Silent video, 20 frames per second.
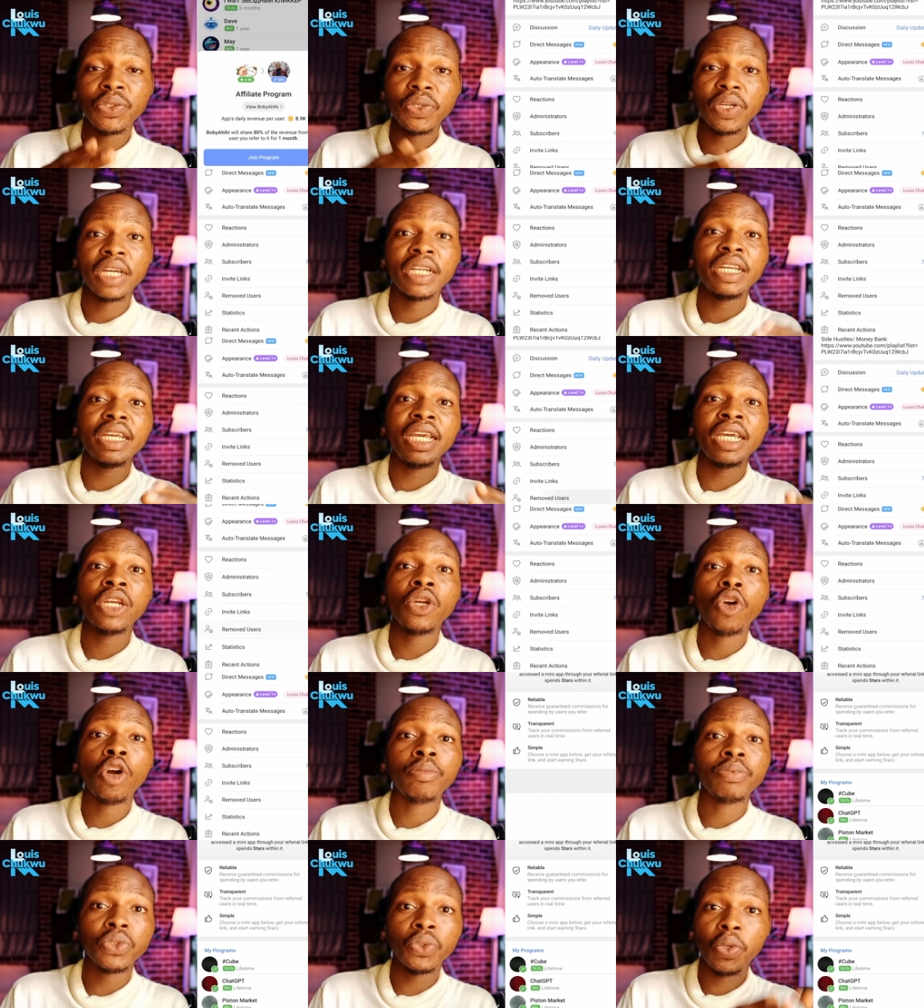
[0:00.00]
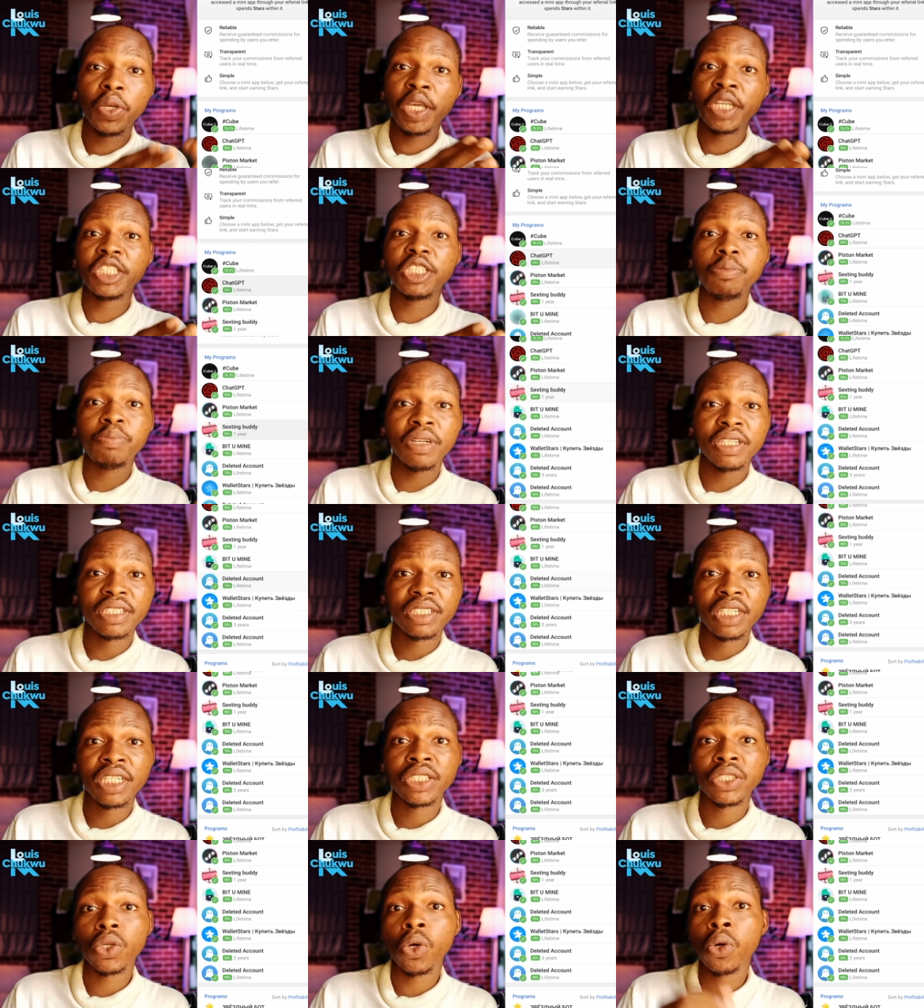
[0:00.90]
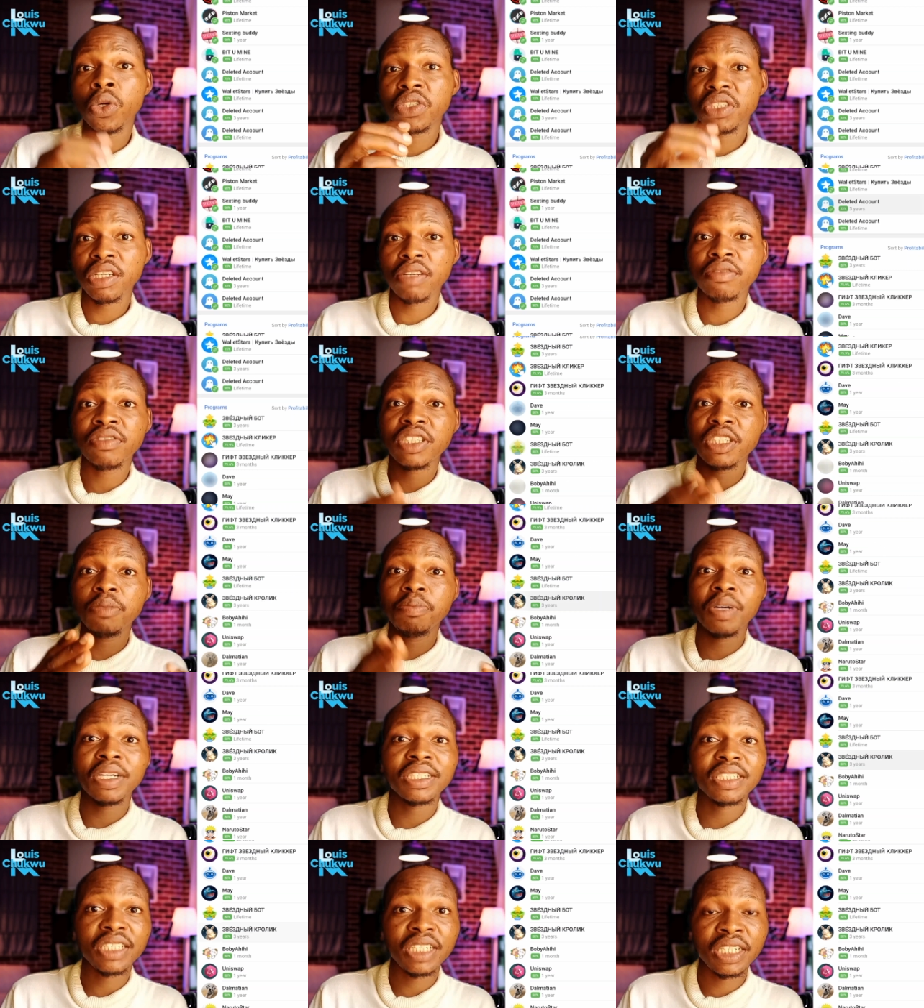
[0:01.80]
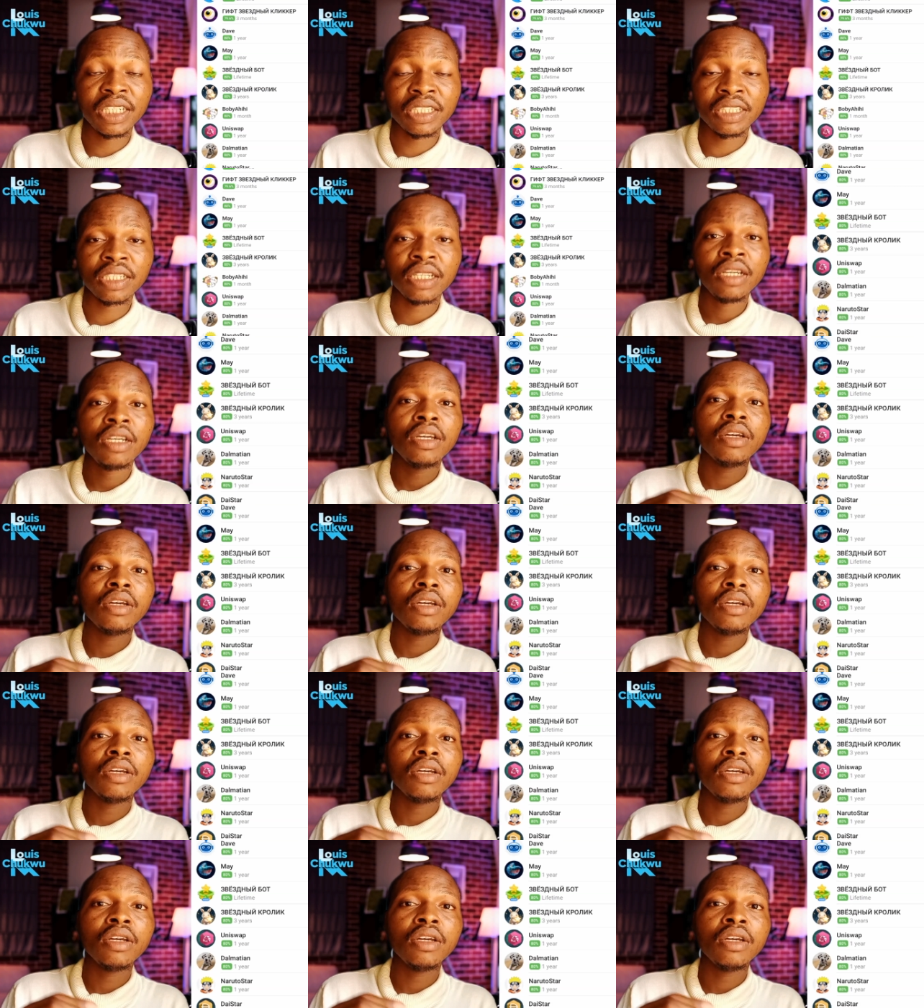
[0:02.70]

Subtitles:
you can earn up to 80% or 70%.